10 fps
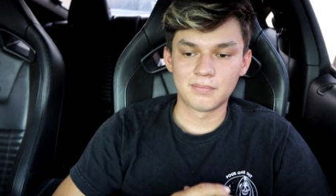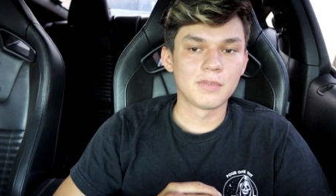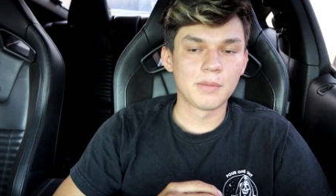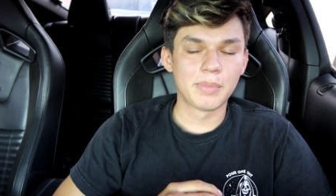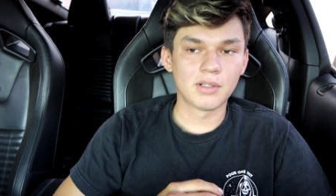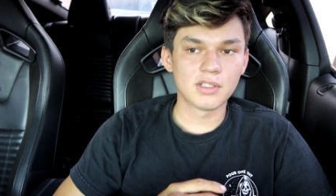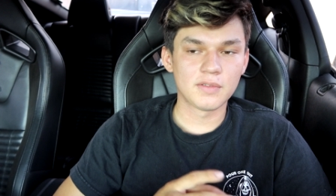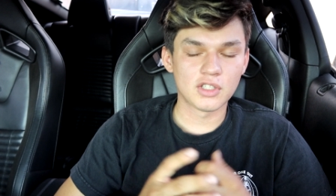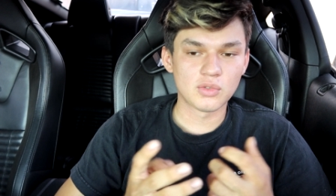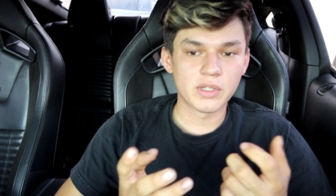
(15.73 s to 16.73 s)
the build of
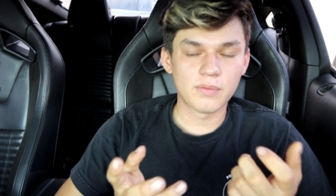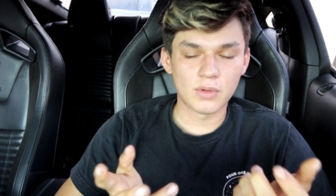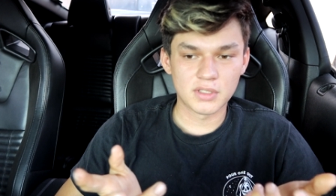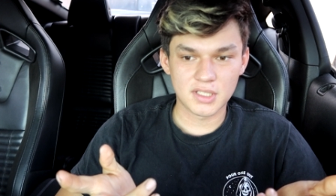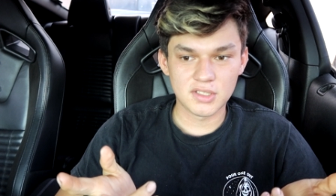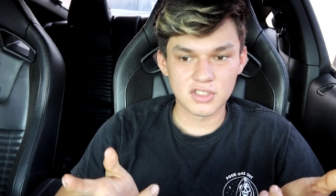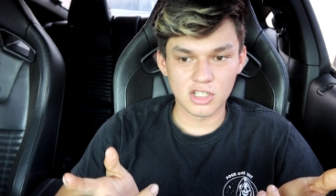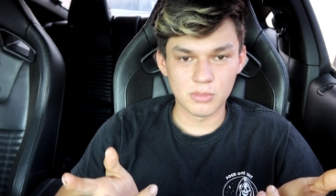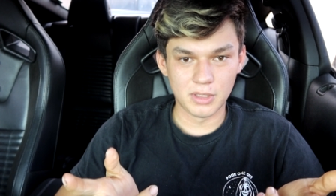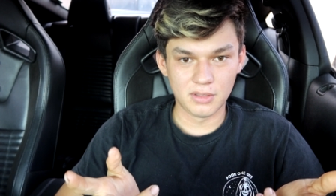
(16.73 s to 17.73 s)
the 2014
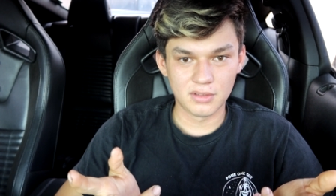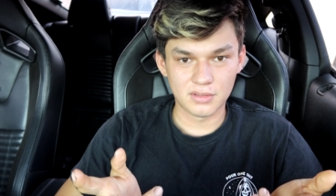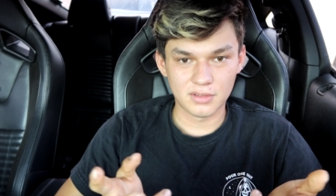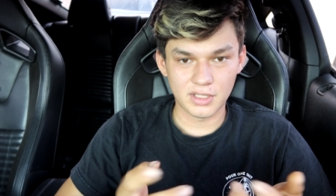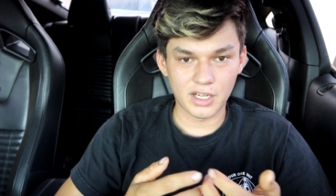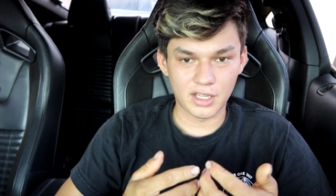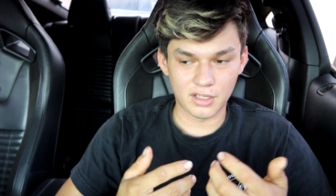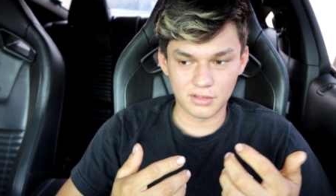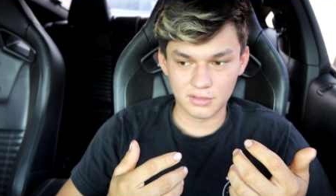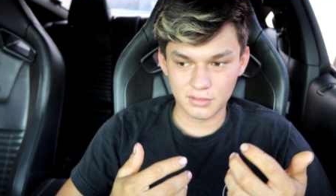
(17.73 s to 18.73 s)
Shelby that
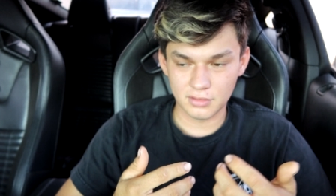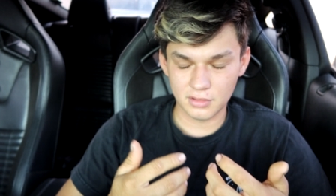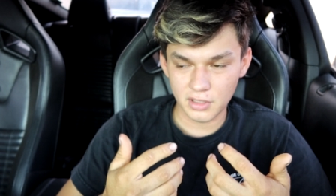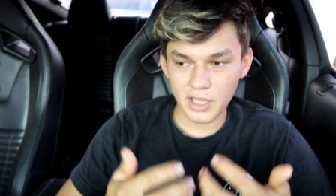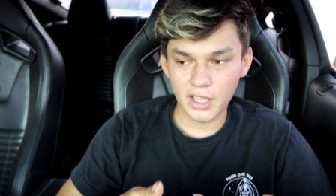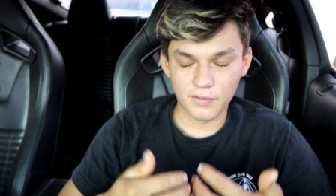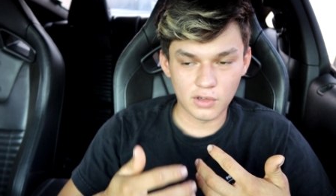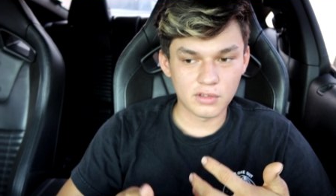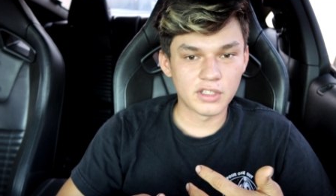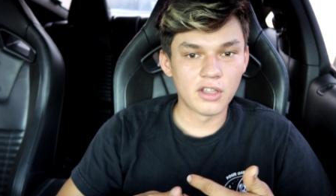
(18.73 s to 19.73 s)
I have
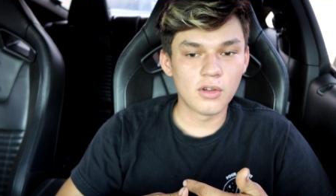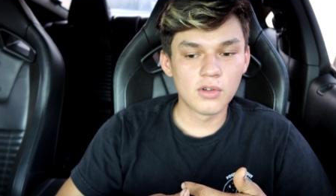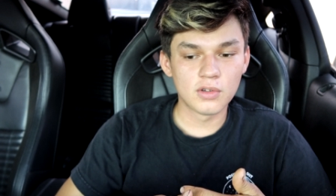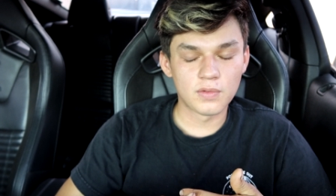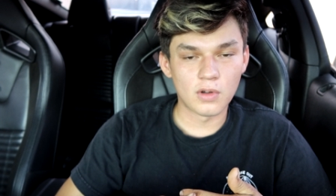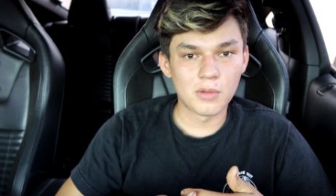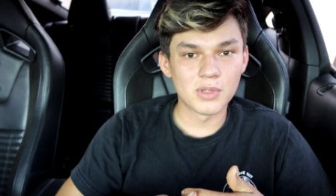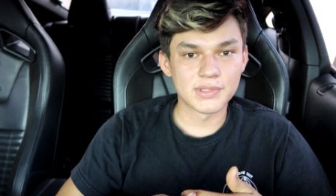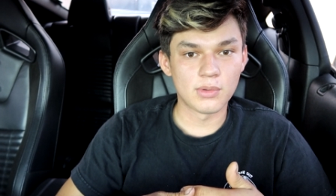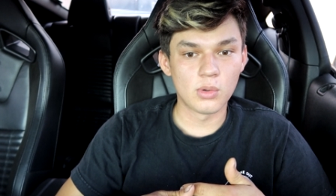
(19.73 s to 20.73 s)
currently owned for
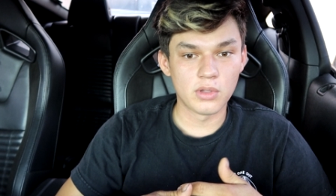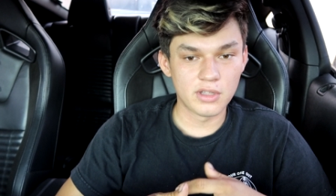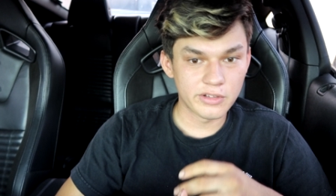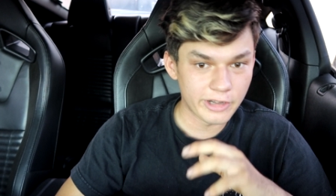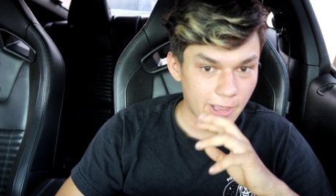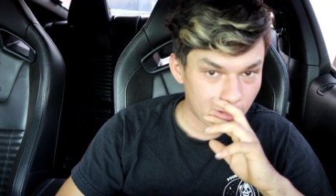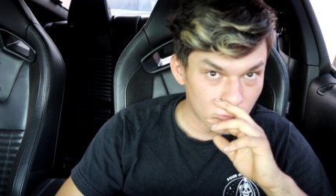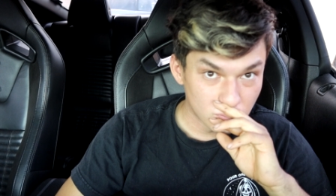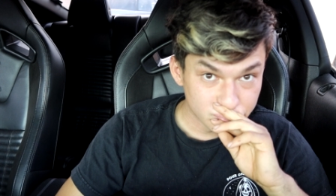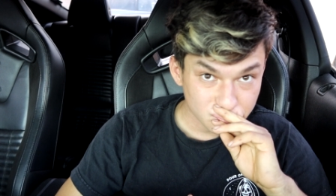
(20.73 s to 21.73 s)
almost a whole year now.